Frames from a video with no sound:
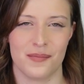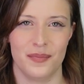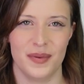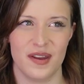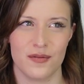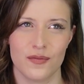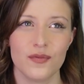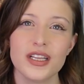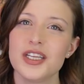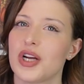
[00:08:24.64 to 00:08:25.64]
But
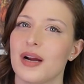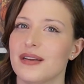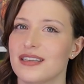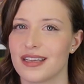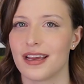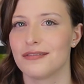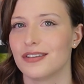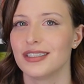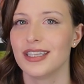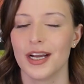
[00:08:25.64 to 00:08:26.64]
really charming and
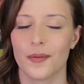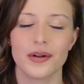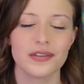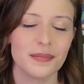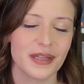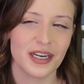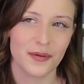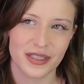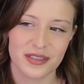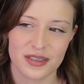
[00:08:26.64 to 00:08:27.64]
delightful. We only played it
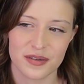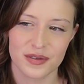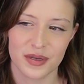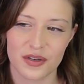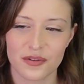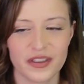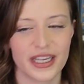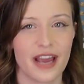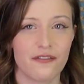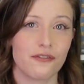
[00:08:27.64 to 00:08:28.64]
once through, so I don't feel
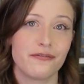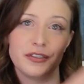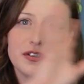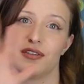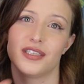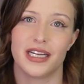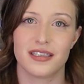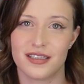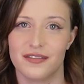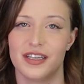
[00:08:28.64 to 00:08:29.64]
like I have a full
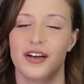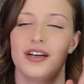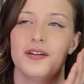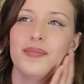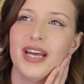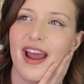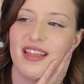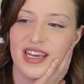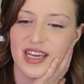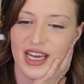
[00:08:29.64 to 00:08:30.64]
sense of it all, but I
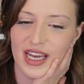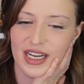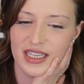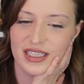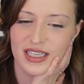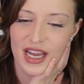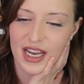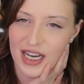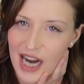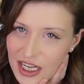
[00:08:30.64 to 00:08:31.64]
think it is
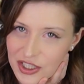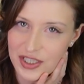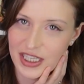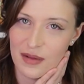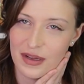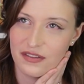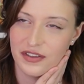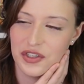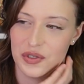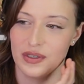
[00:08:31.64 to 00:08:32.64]
not just a gimmick
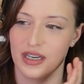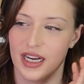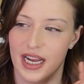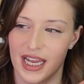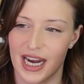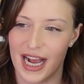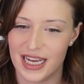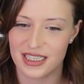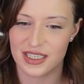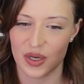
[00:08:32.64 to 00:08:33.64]
for sure. It
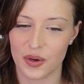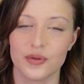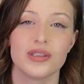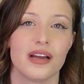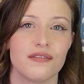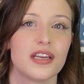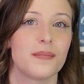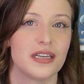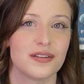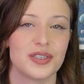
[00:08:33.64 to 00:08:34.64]
has its own lovely
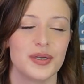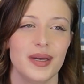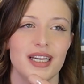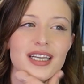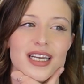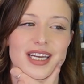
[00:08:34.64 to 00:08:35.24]
appeal to it.